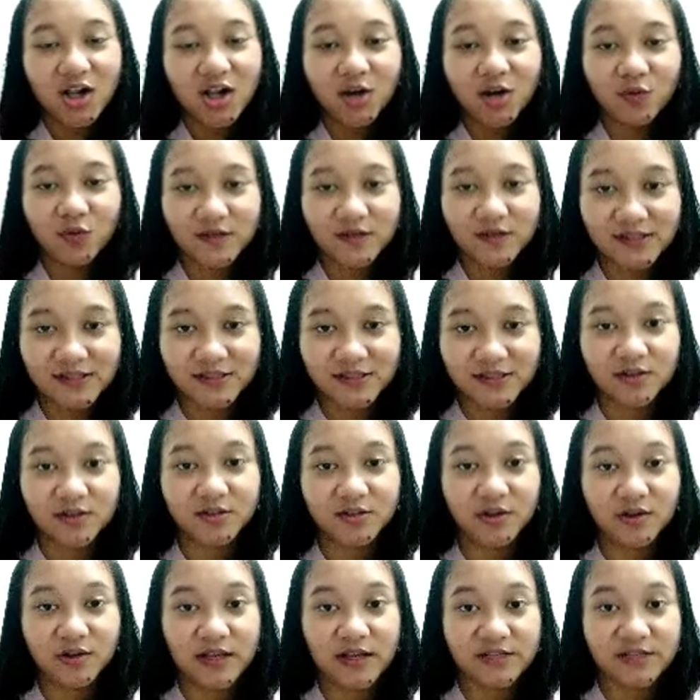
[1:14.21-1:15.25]
Quizizz
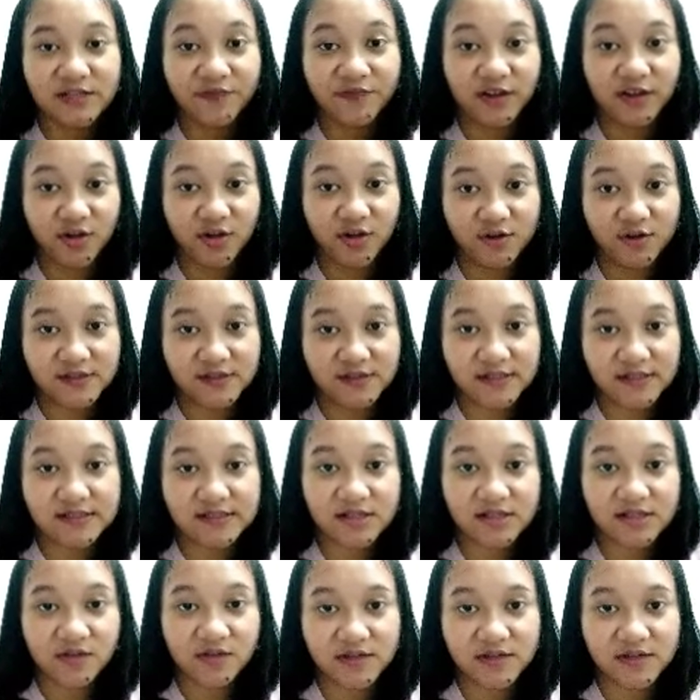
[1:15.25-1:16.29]
also has various
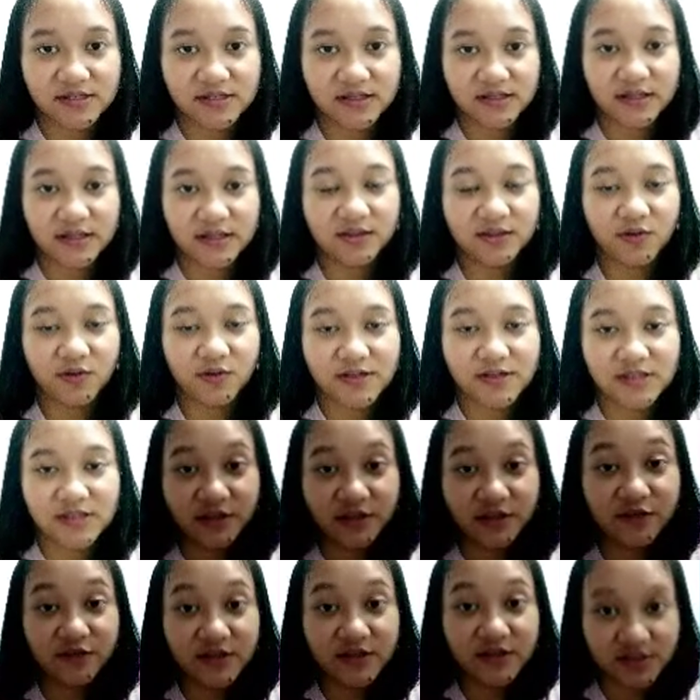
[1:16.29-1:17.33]

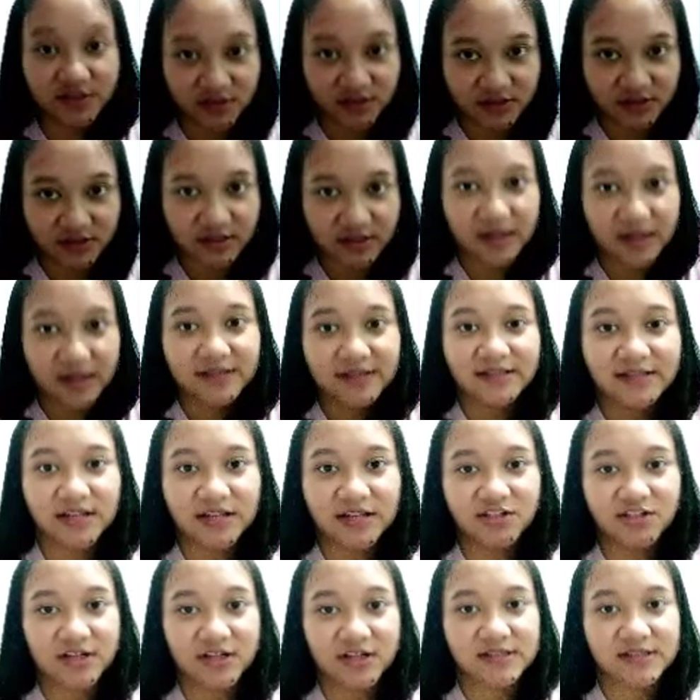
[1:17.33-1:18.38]
interesting features
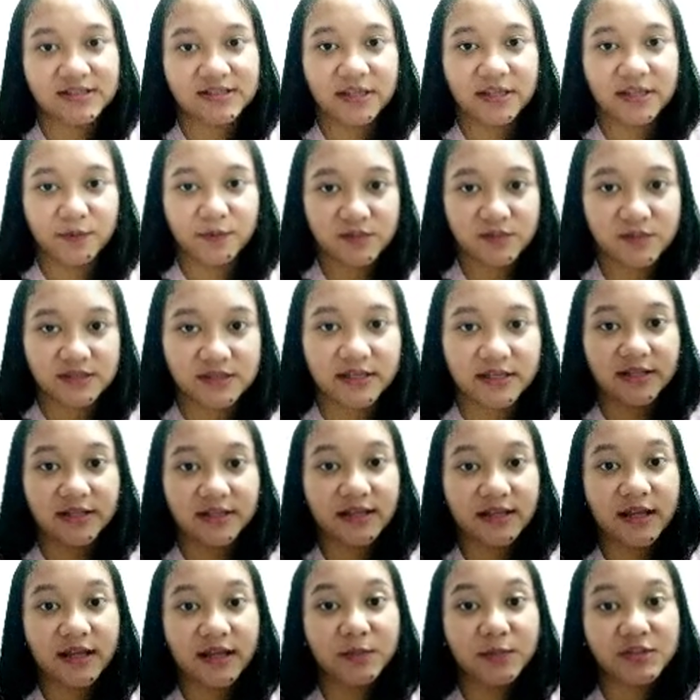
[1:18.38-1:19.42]
such as themes that
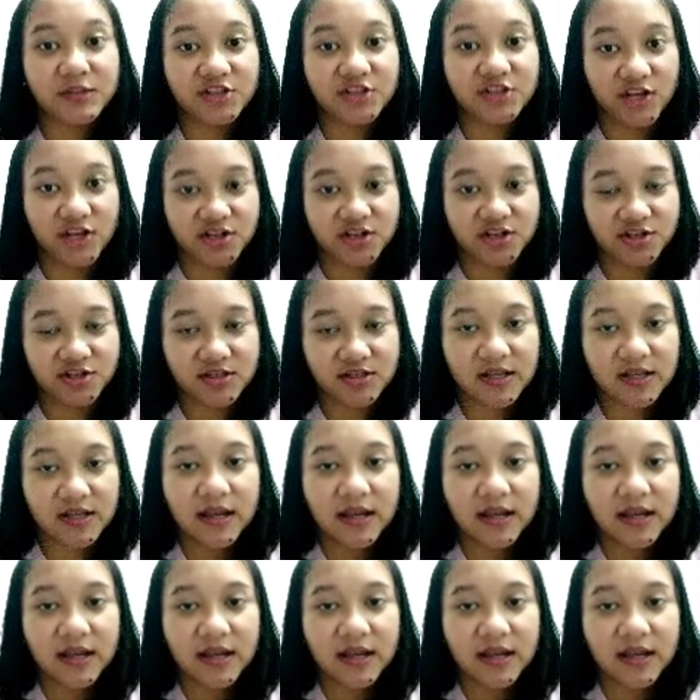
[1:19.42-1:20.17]
can be changed,